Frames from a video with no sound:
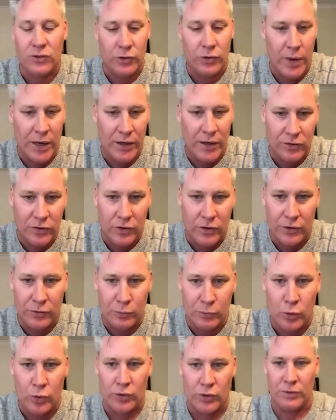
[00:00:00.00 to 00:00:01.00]
out and do
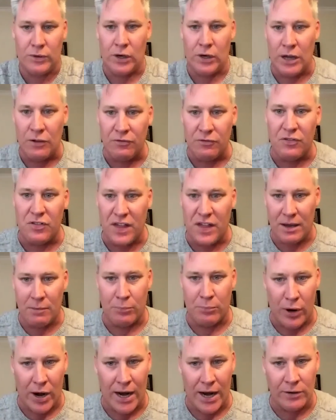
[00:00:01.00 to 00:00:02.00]
exercise more and live
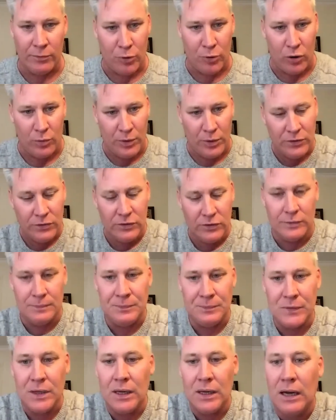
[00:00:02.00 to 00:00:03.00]
their brand promise.
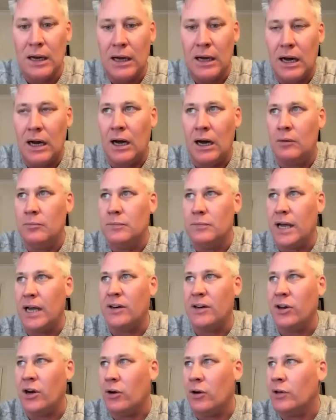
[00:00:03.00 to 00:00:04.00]
Um,
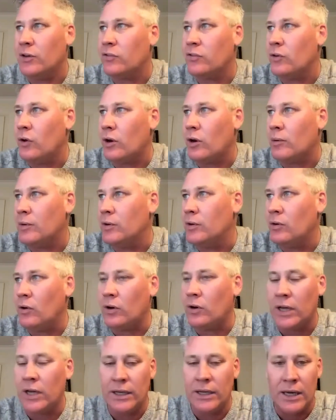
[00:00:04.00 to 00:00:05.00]
and, you know, it's not a
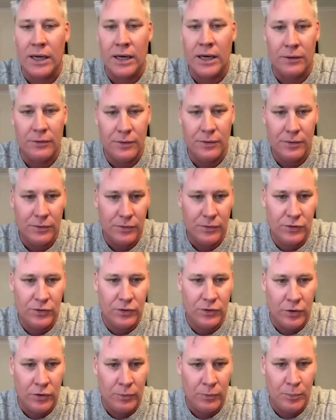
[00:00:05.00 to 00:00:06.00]
not a, uh,
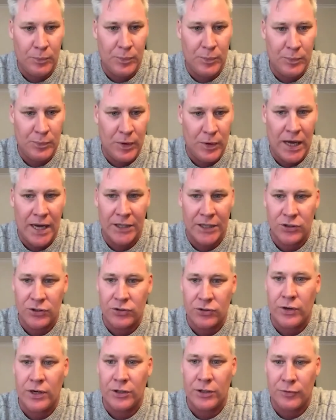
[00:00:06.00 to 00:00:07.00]
you know,
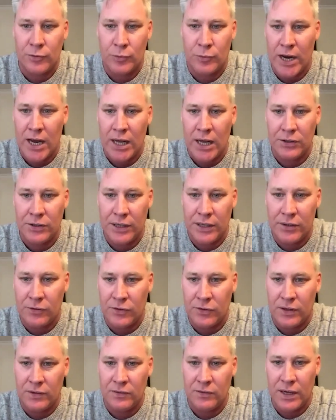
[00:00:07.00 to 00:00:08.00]
large stretch from reality
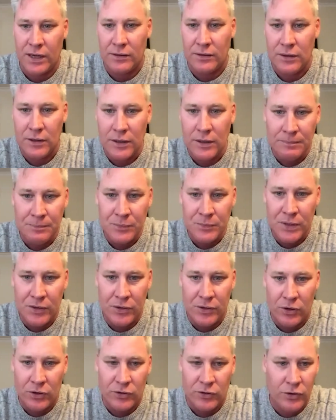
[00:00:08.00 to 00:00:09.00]
to think that
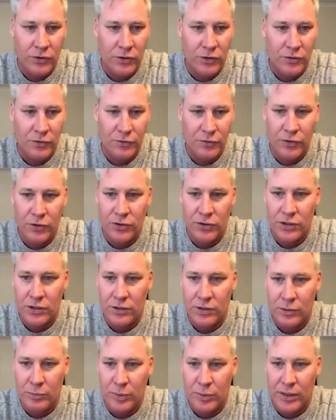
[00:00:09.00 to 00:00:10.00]
in the not too distant
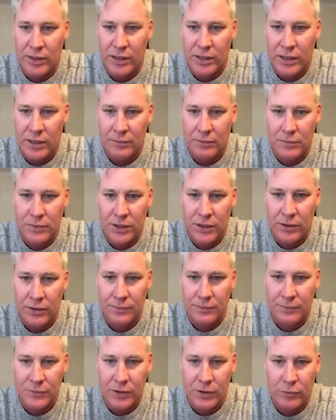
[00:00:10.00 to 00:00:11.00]
future, there'll be, um, you
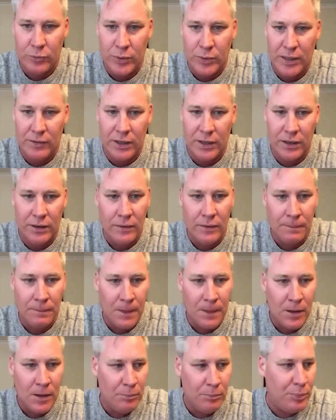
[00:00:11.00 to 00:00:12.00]
know, there'll be the
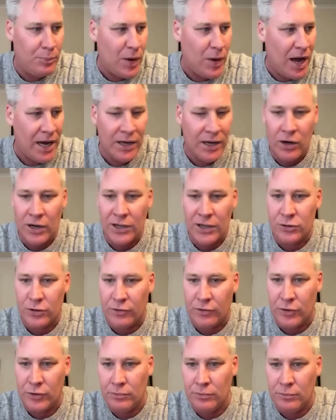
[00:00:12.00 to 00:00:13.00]
A I
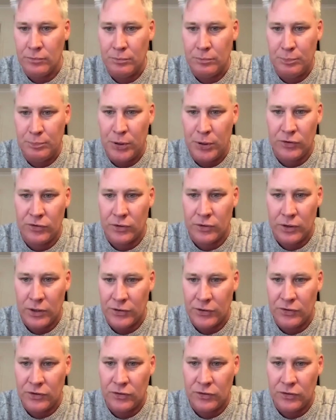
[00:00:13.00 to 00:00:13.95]
driven personal